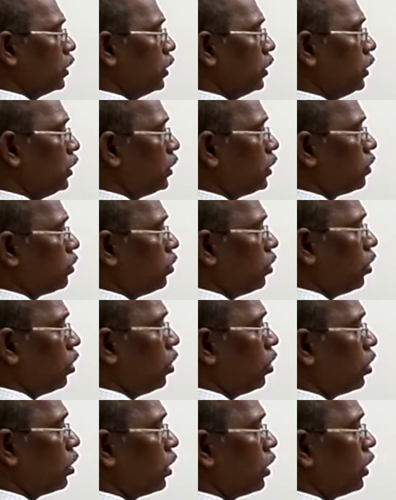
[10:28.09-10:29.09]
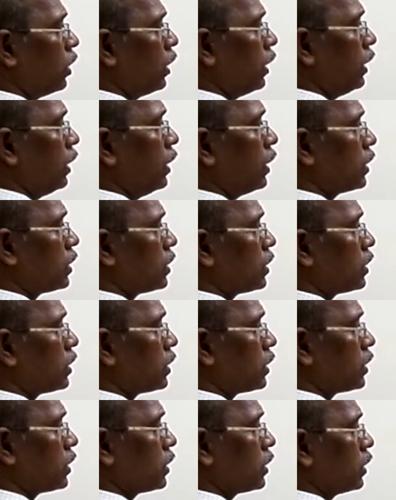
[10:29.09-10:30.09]
into log
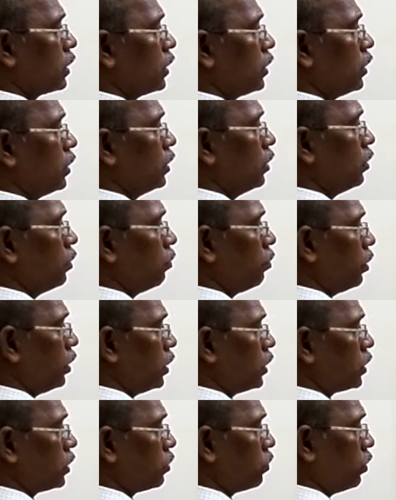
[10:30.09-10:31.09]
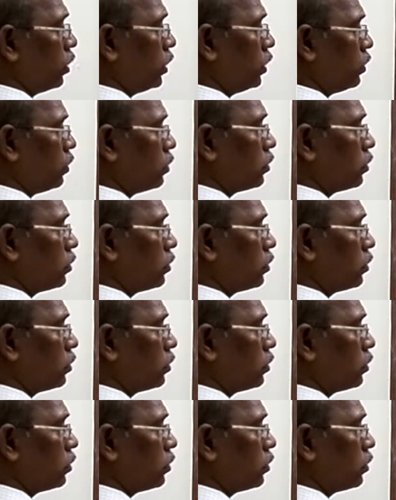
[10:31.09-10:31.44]
x plus 1